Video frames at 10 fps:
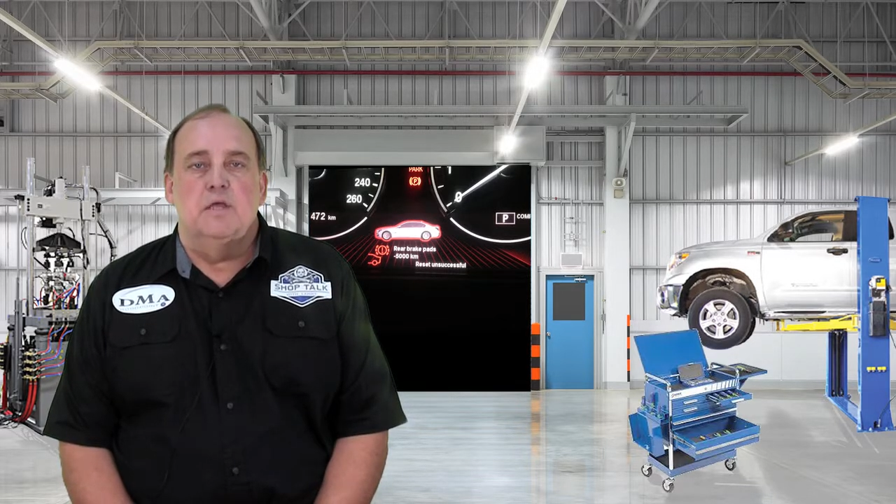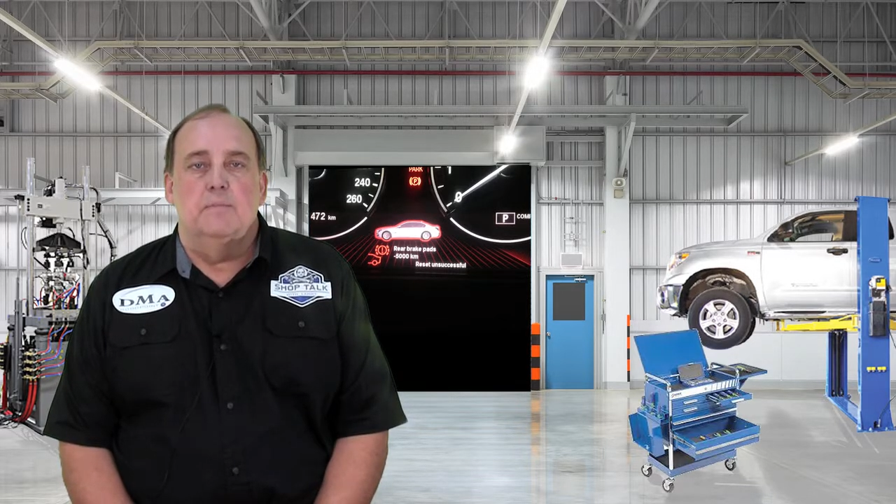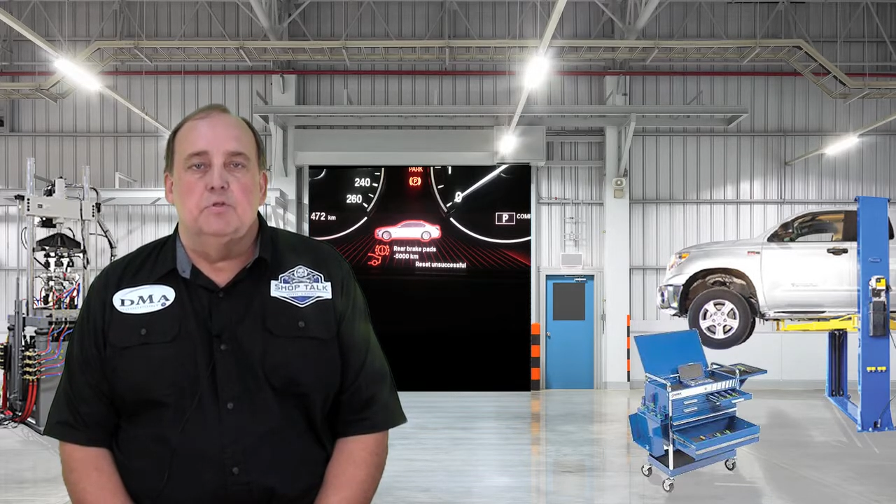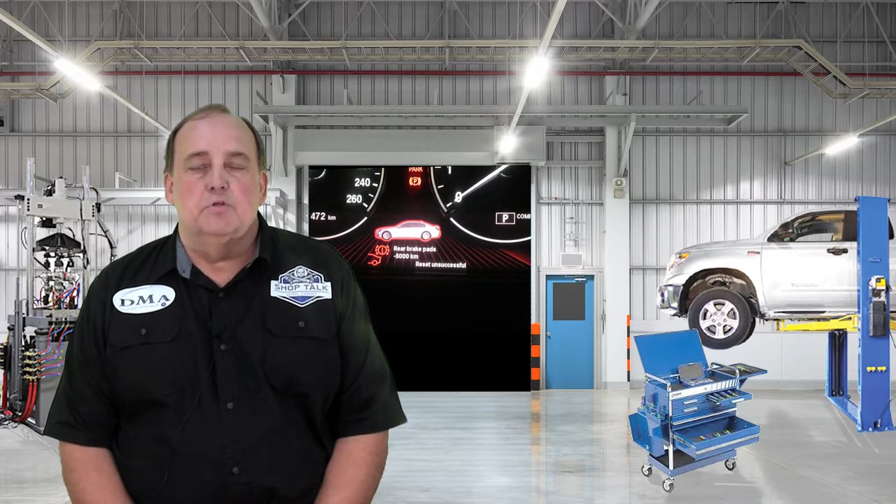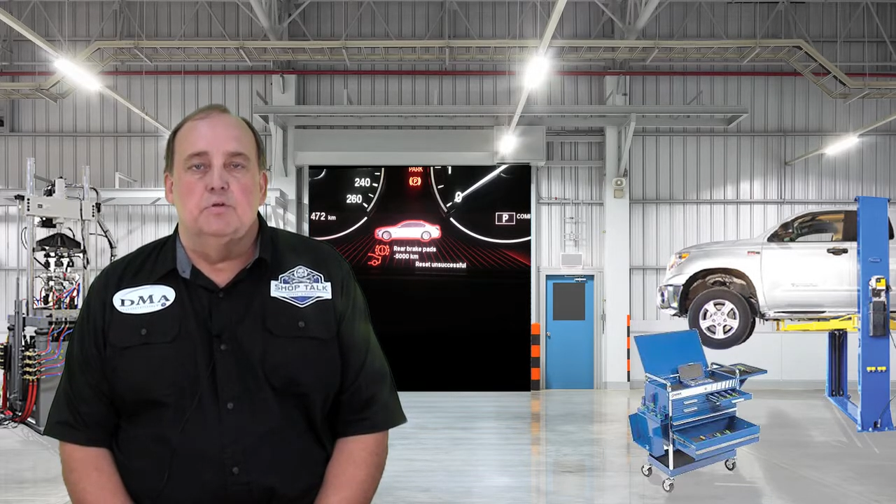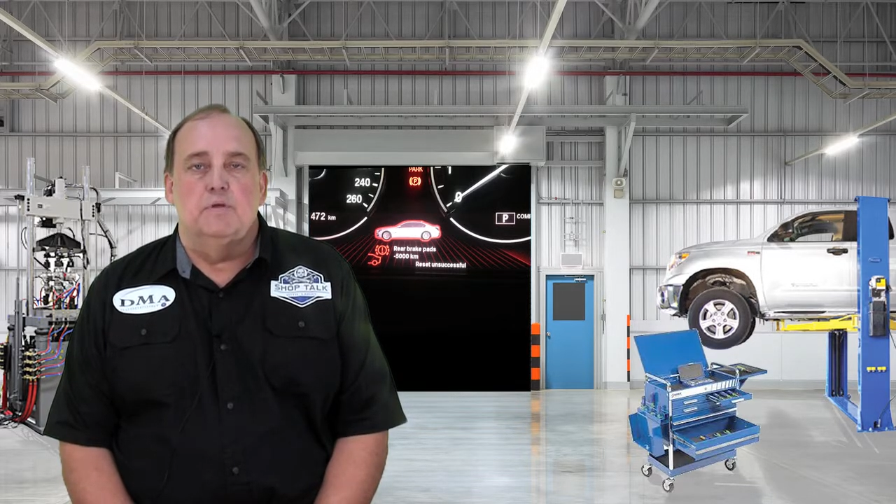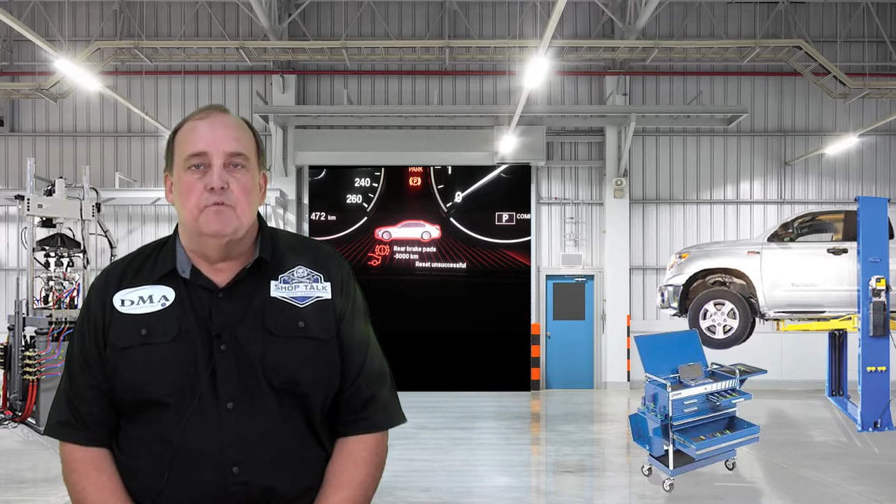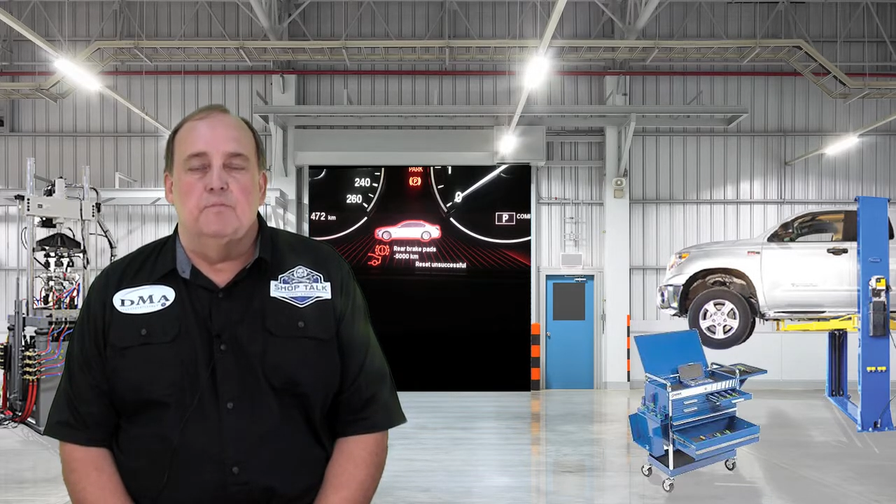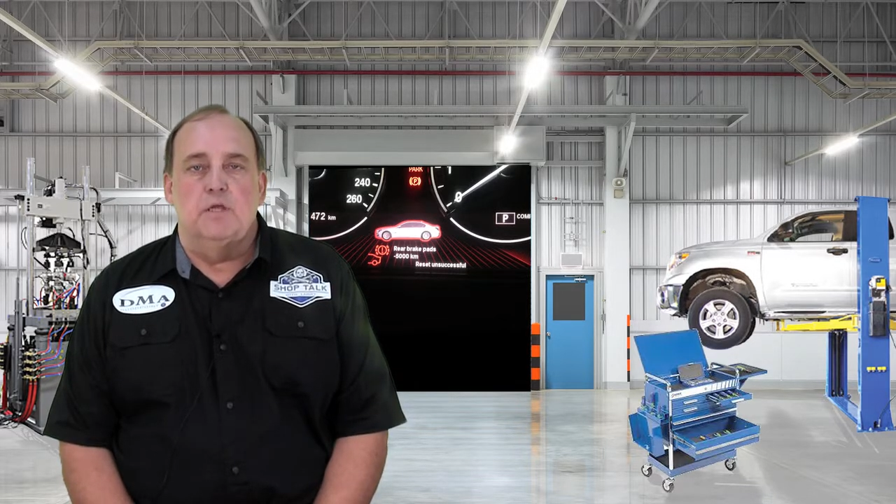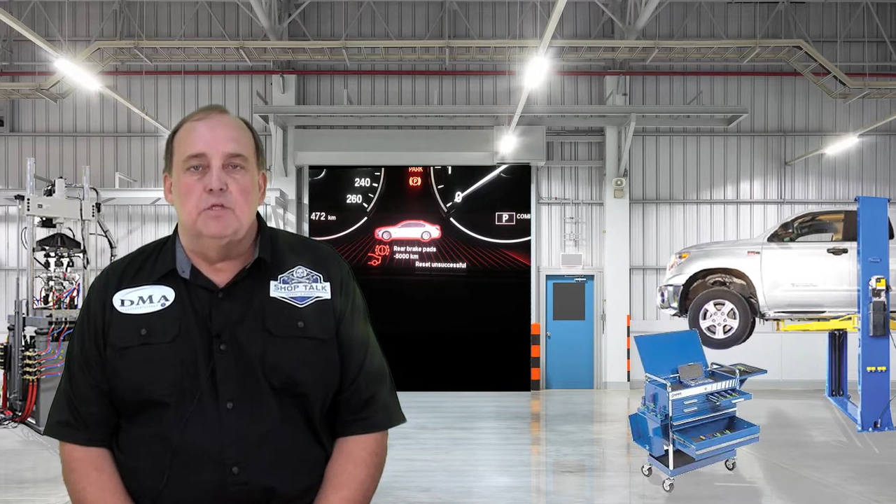temperature
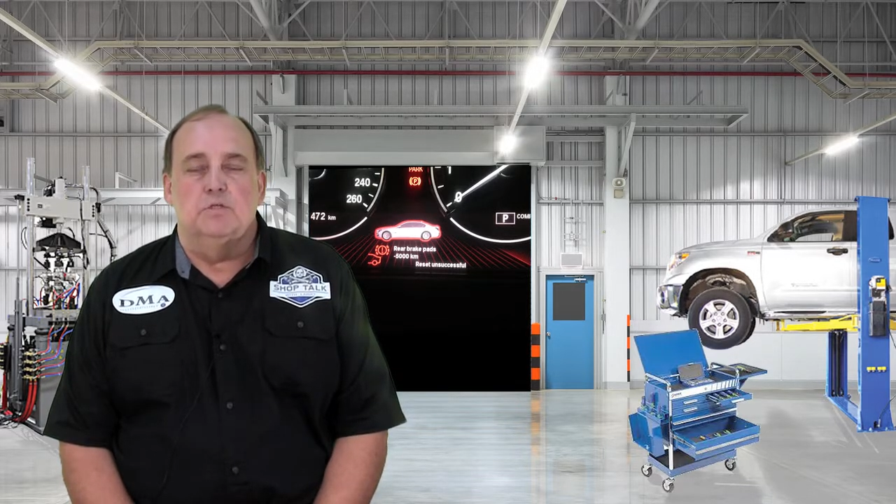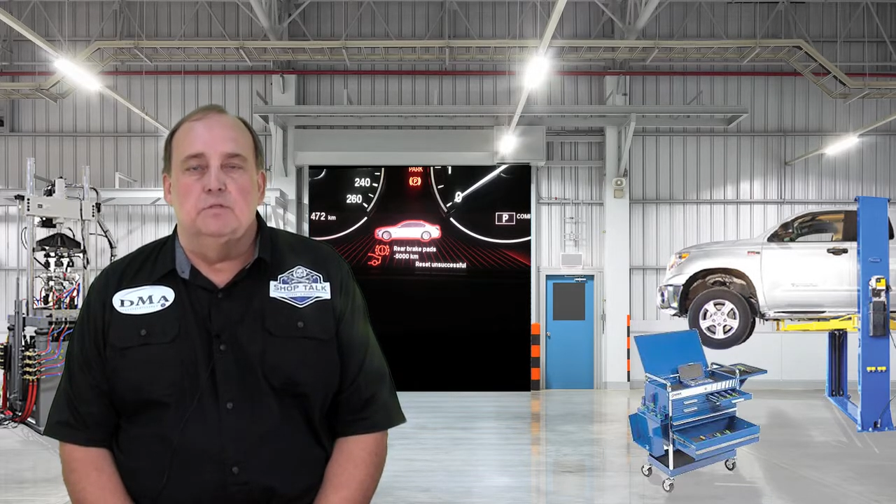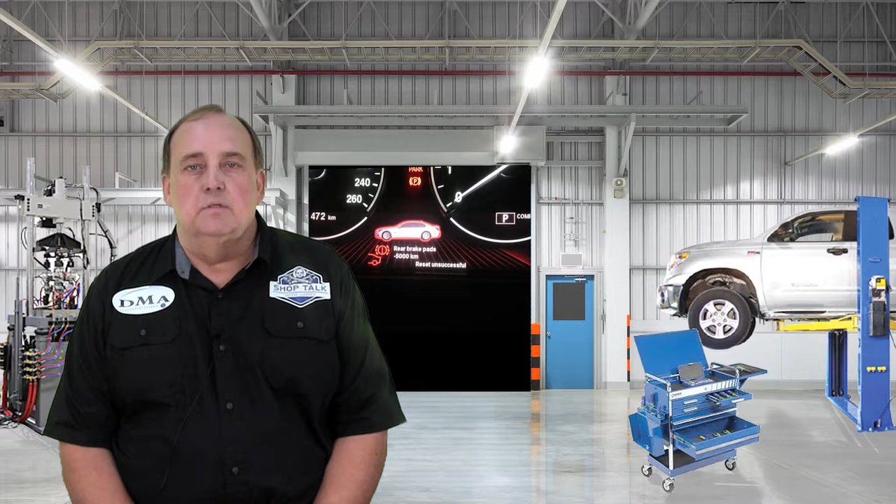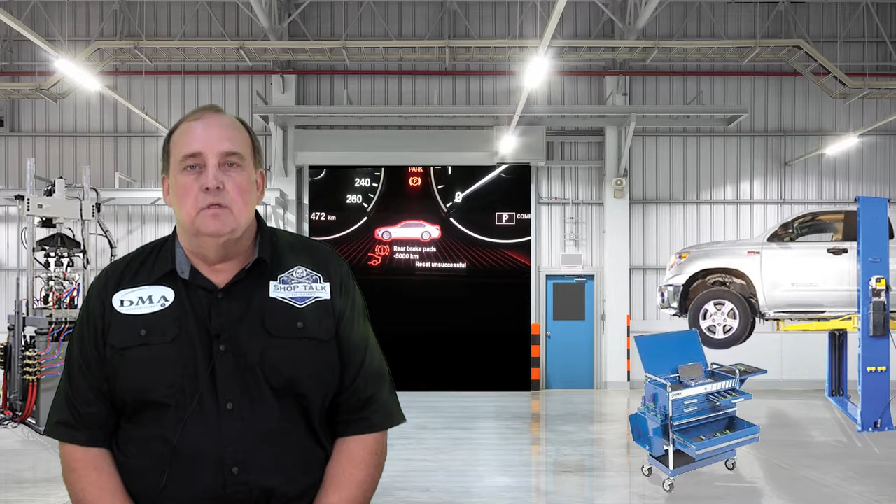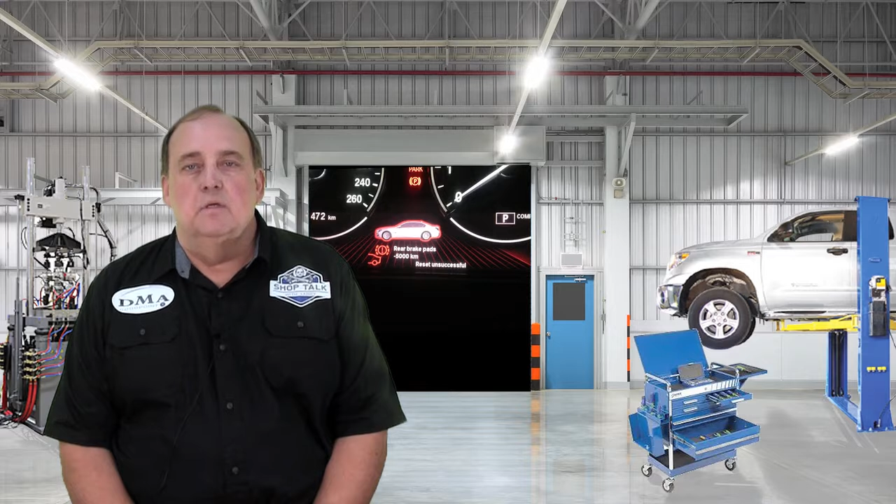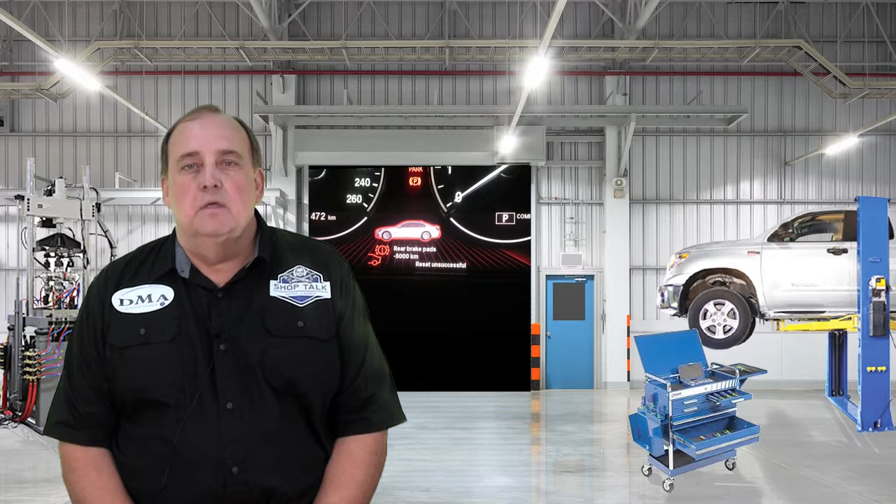information,